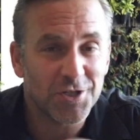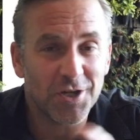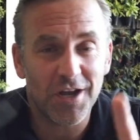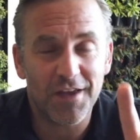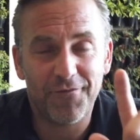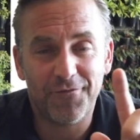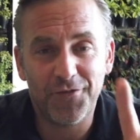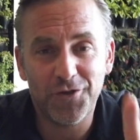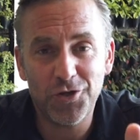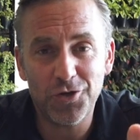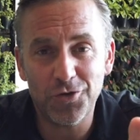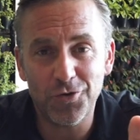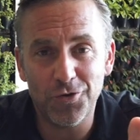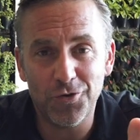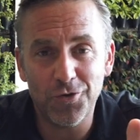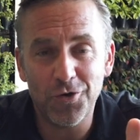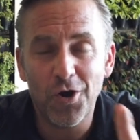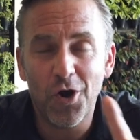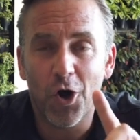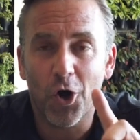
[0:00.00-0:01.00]
So if
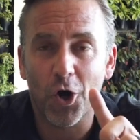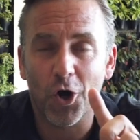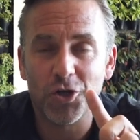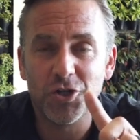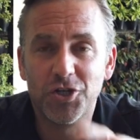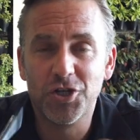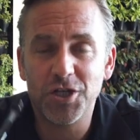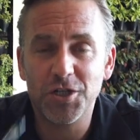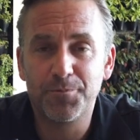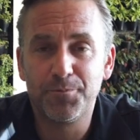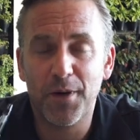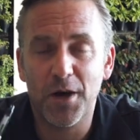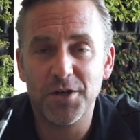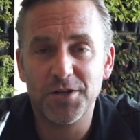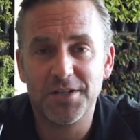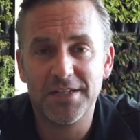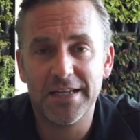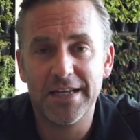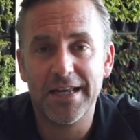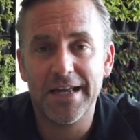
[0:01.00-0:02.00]
you are just
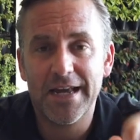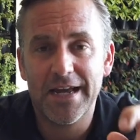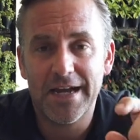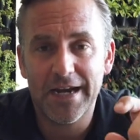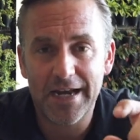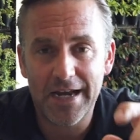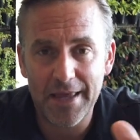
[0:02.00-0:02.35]
posting